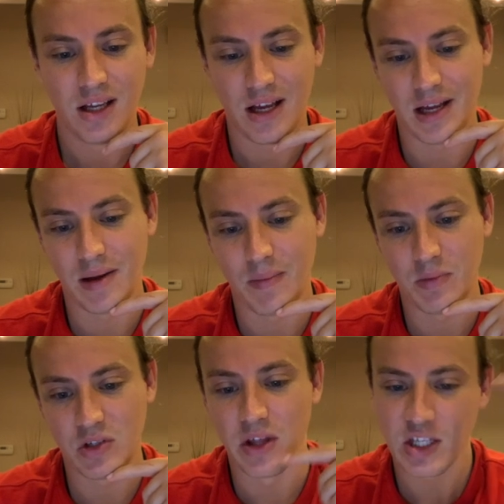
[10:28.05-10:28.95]

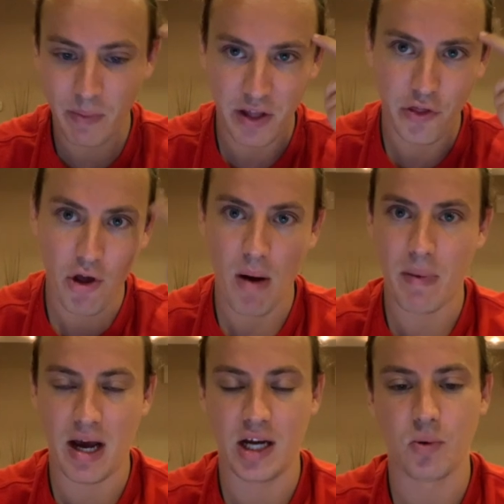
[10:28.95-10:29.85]
So that's my thought
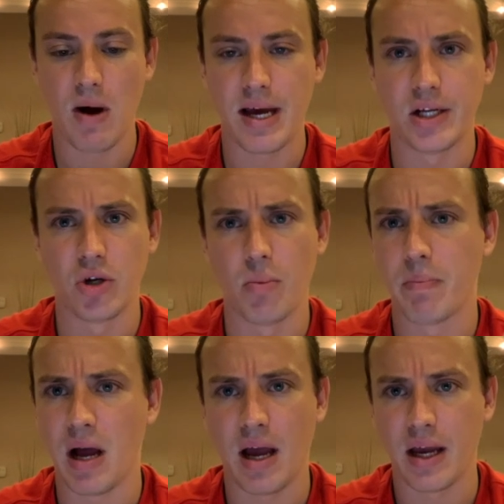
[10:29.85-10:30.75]
behind why I don't
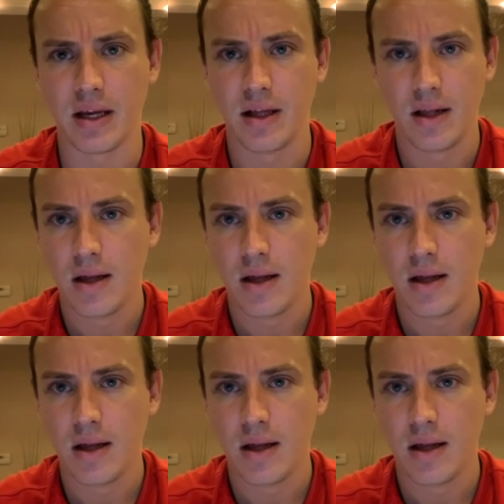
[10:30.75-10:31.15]
buy,